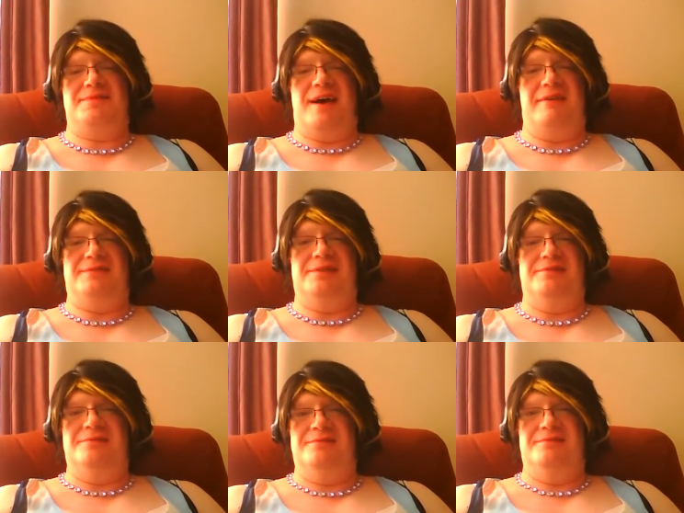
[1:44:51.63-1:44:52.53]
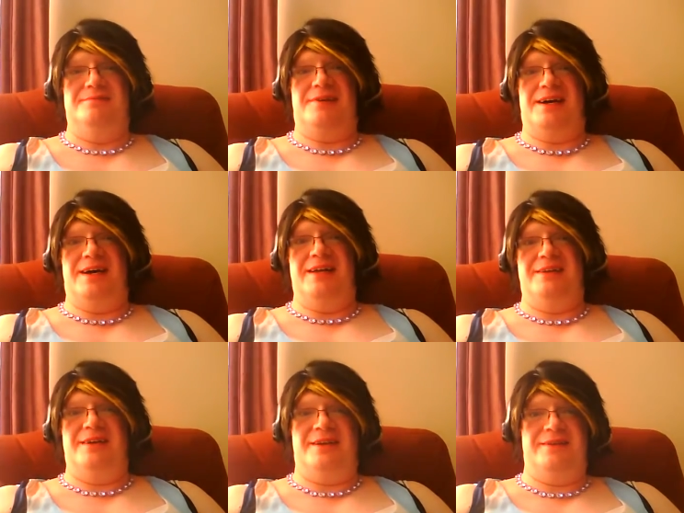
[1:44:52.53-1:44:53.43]
have to. Why?
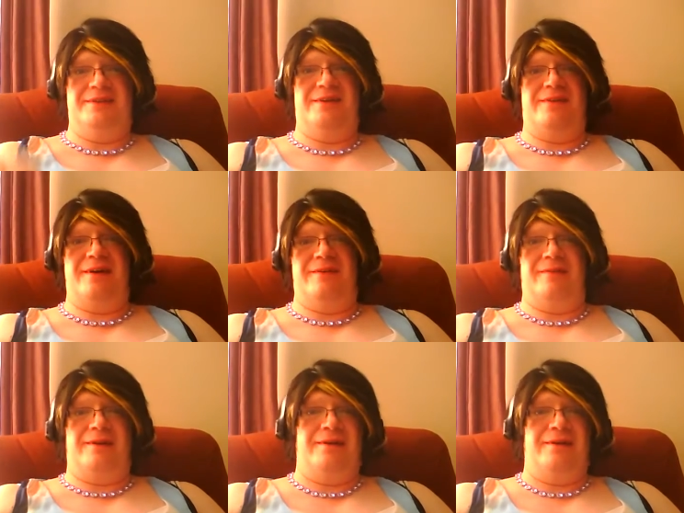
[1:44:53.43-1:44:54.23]
I do enough hard work.